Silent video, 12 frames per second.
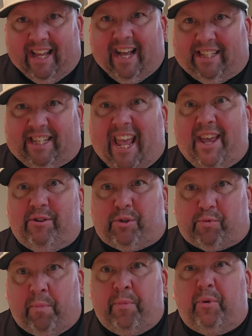a Tales
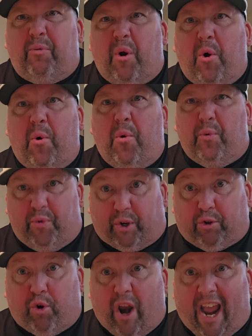from the Road, The
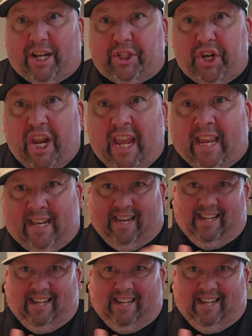Crash In.